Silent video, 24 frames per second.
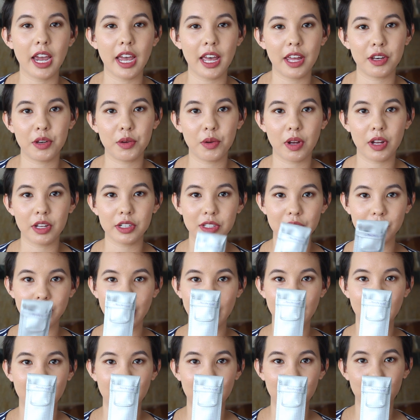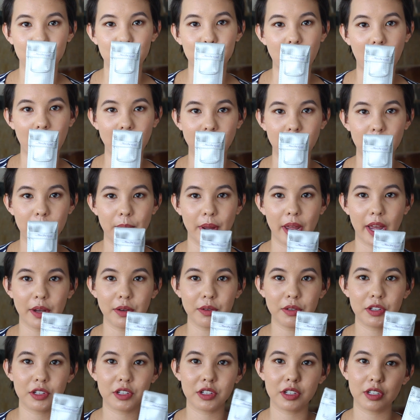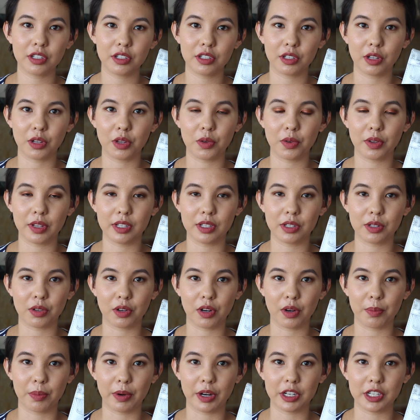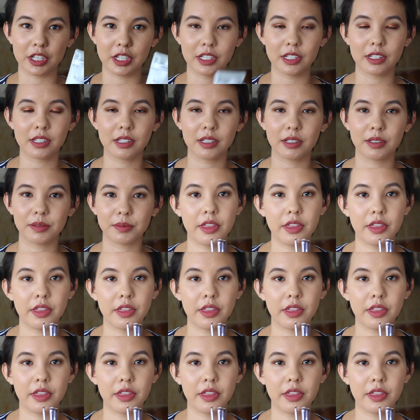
And you also get a little travel pouch so you can store your brushes.